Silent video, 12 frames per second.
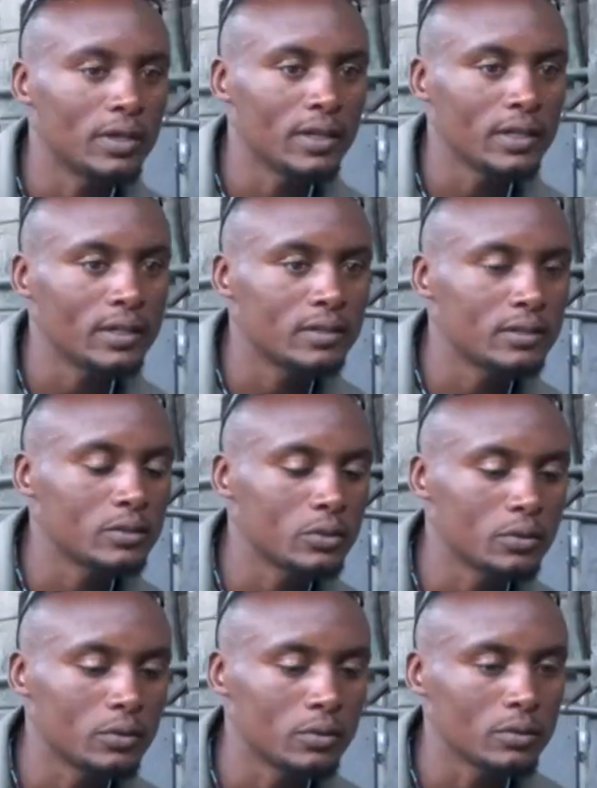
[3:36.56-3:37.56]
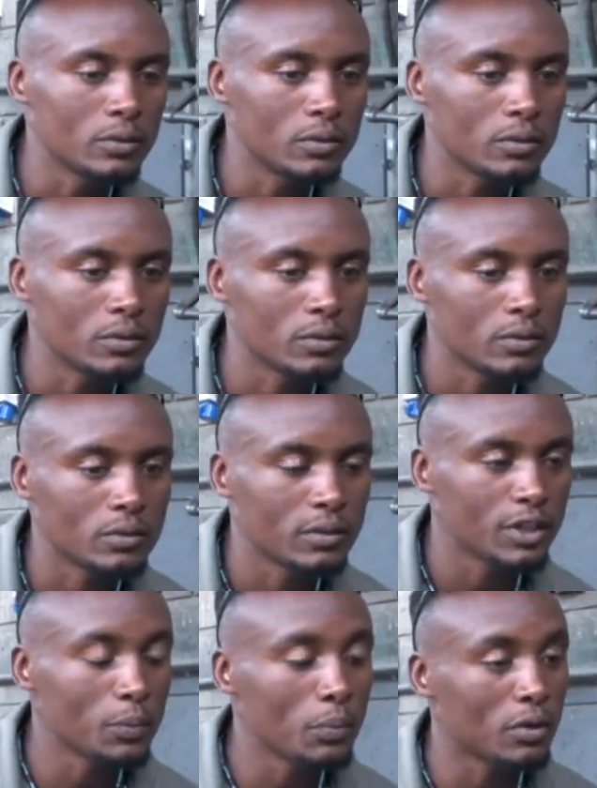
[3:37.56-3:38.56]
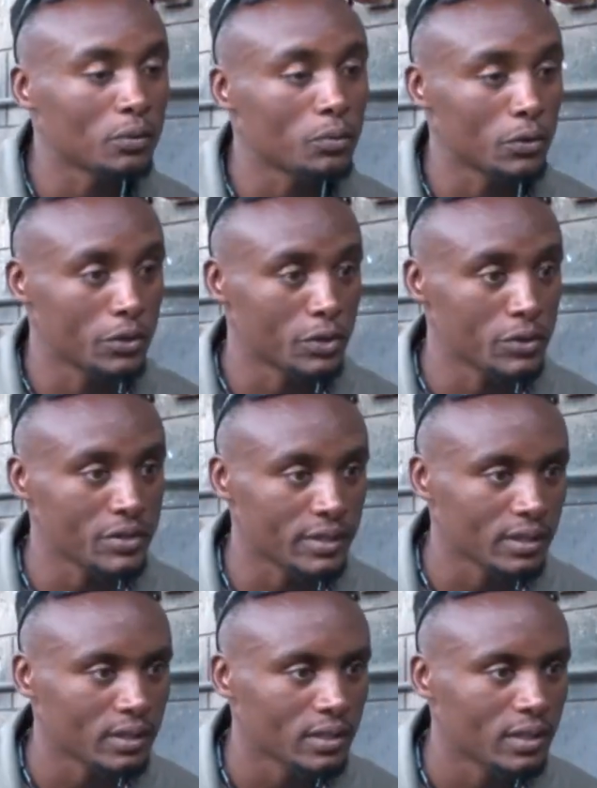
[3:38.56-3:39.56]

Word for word: We need to keep on producing